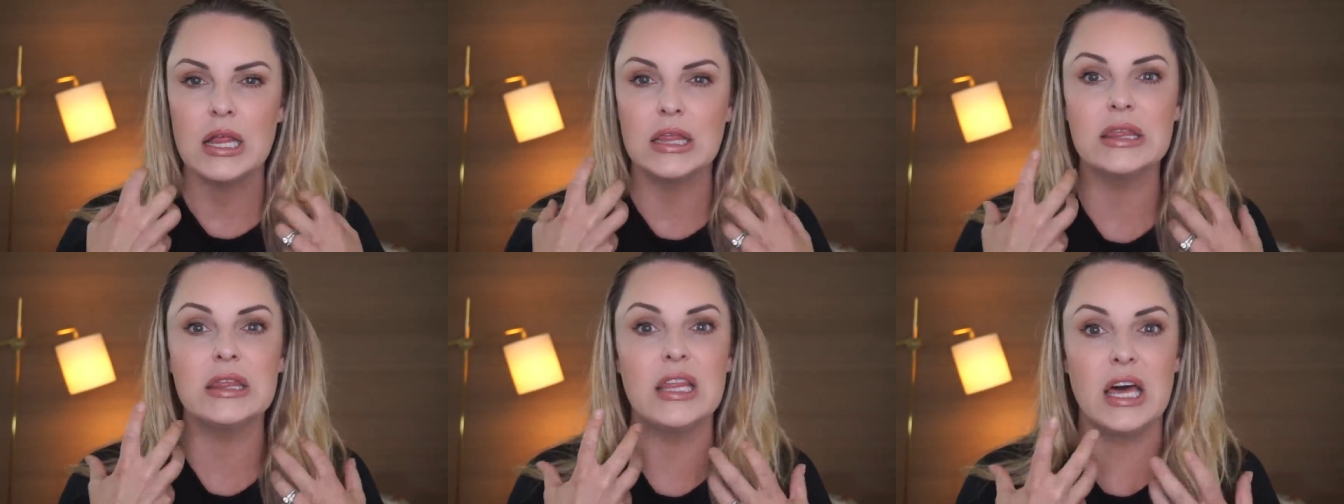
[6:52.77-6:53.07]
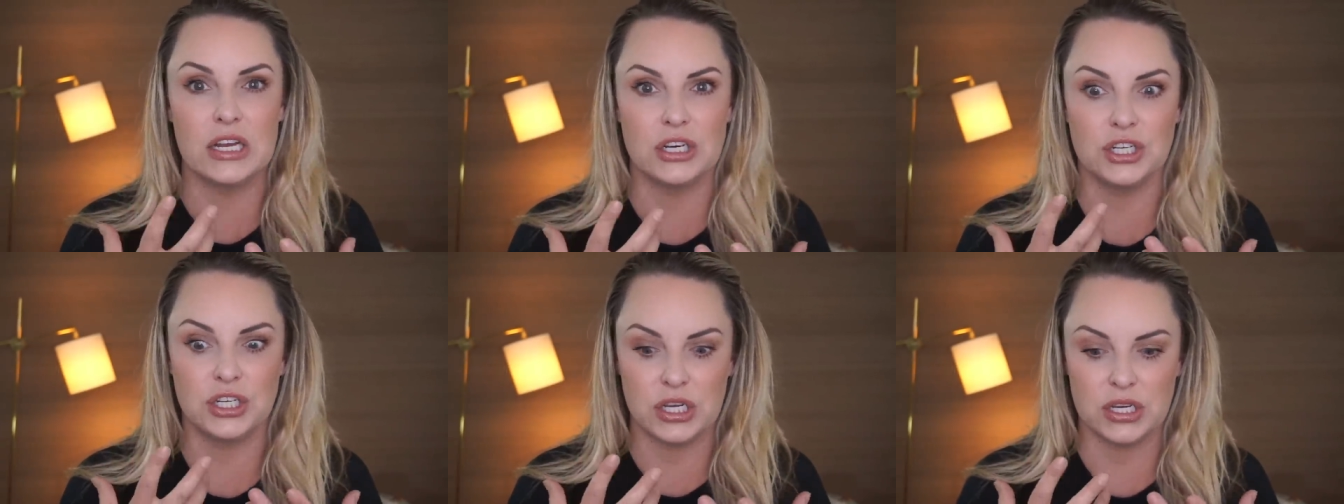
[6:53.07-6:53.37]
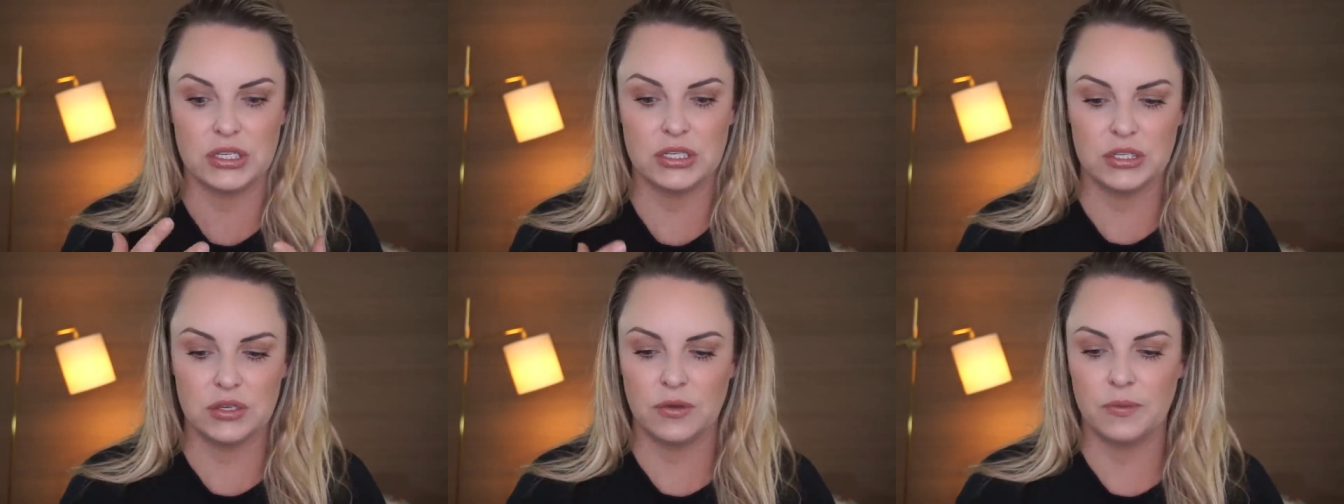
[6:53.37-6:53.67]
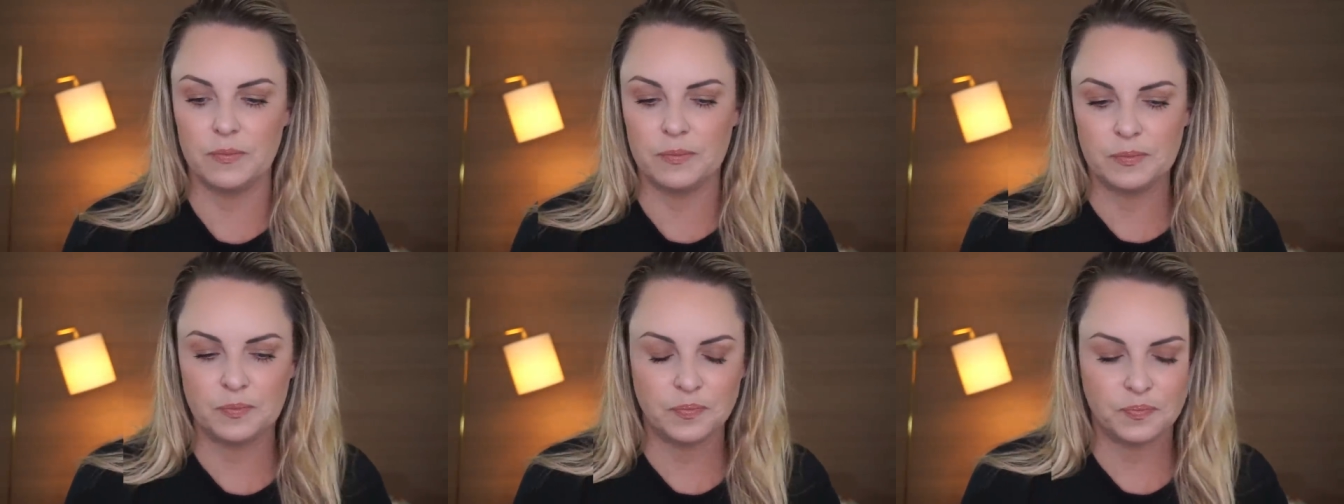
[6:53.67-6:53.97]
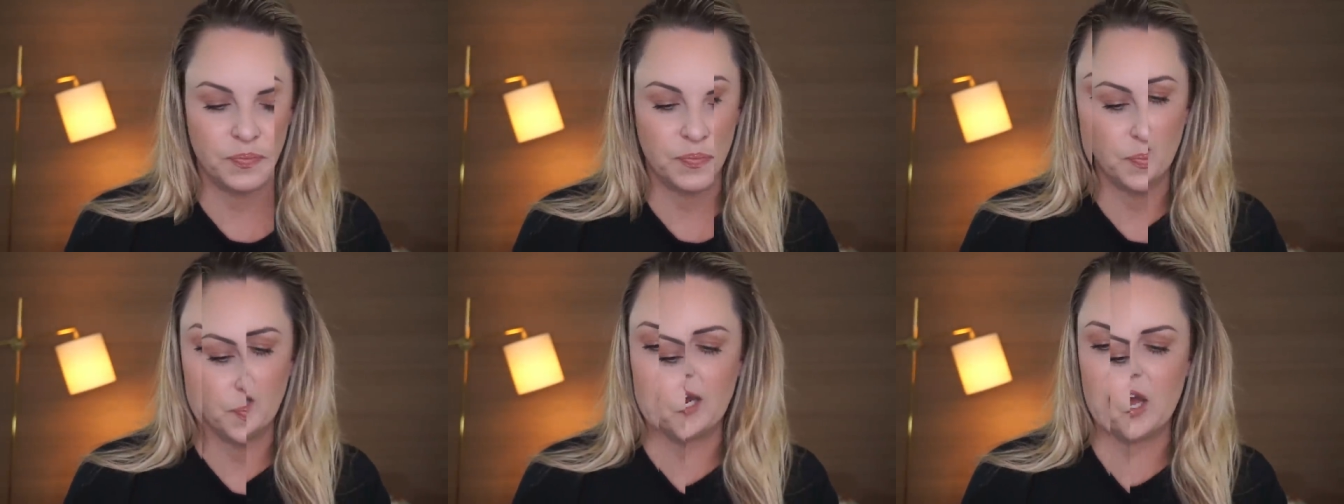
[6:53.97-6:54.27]
luscious all
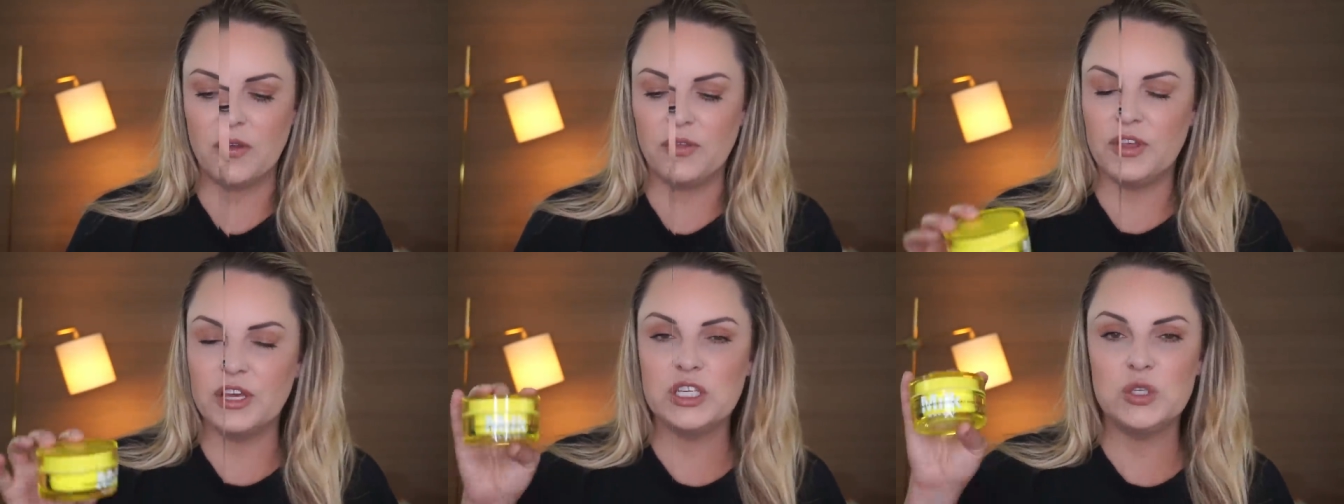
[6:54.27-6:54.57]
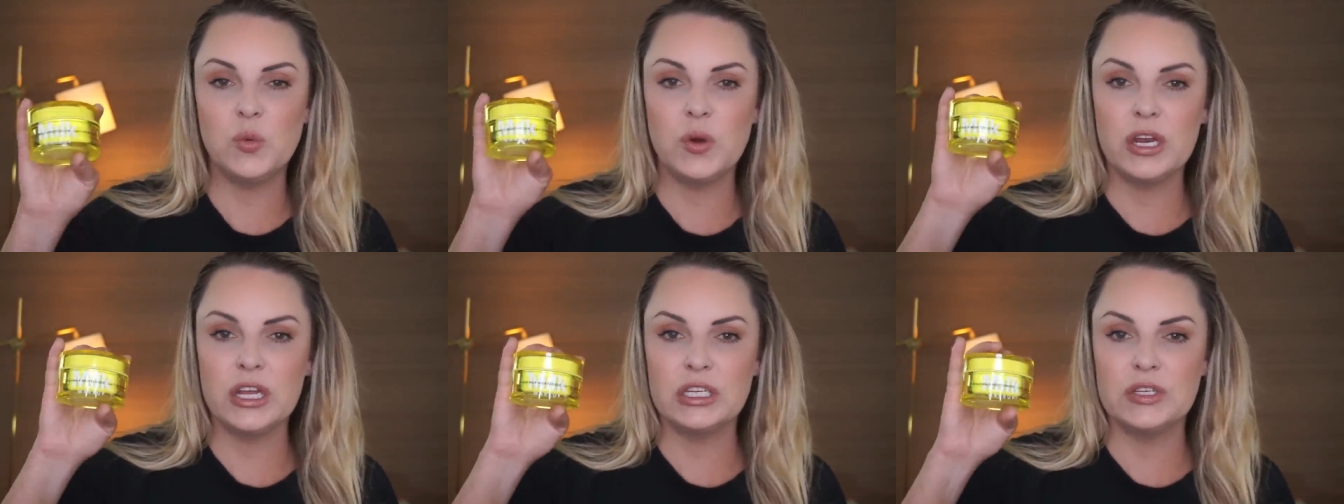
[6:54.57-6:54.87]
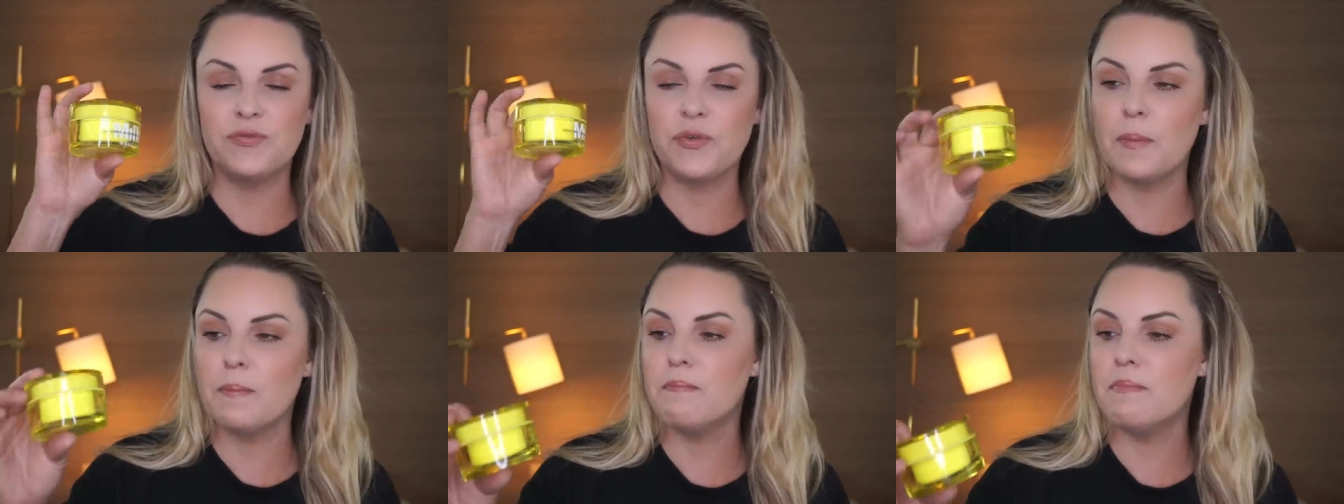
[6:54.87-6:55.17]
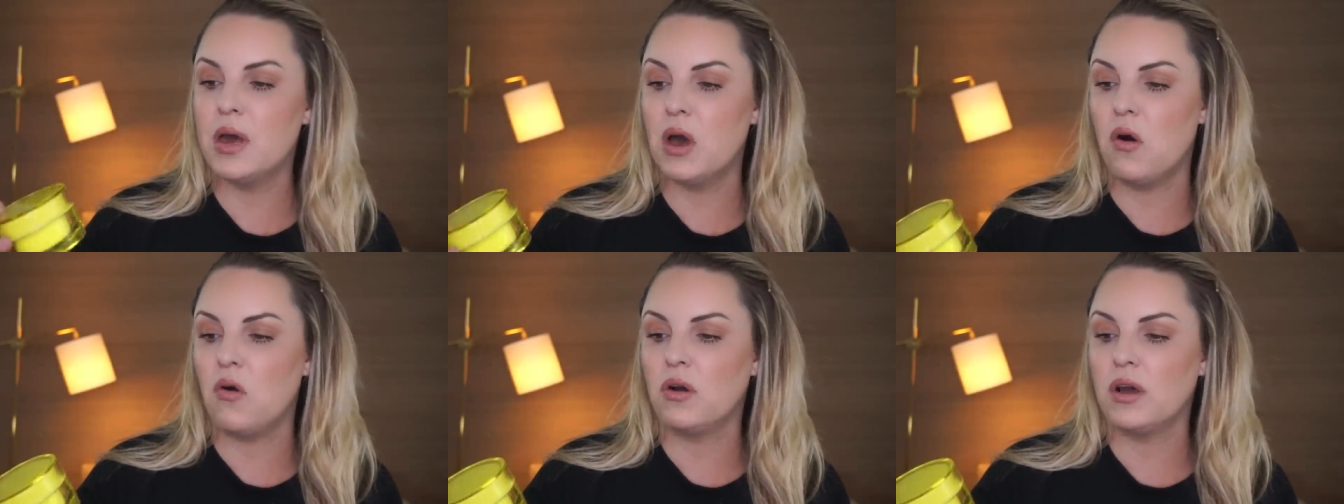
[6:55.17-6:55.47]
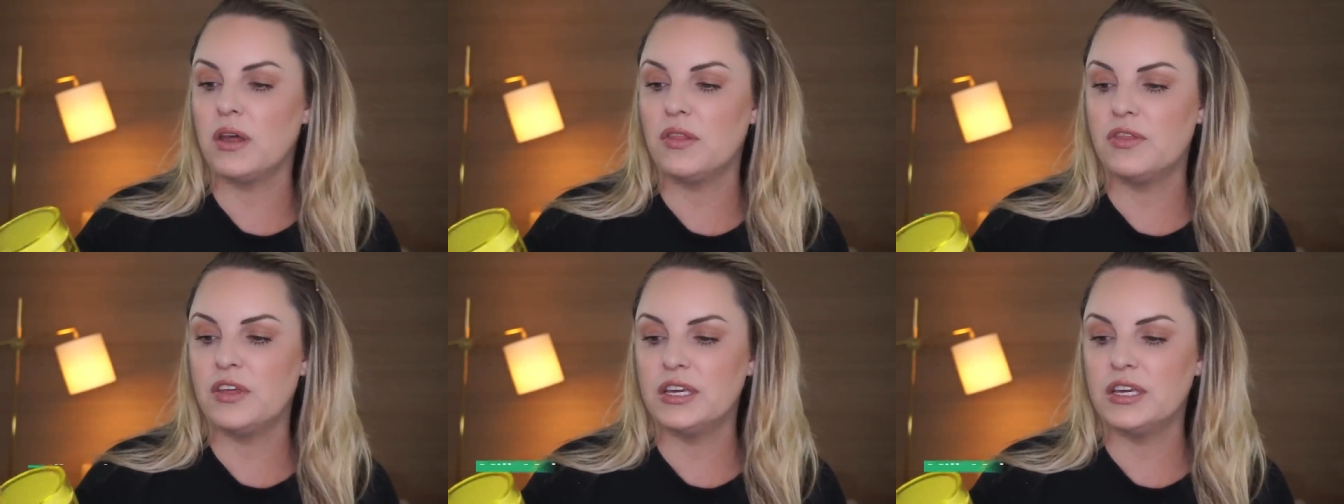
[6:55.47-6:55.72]
right, now this one is from Milk.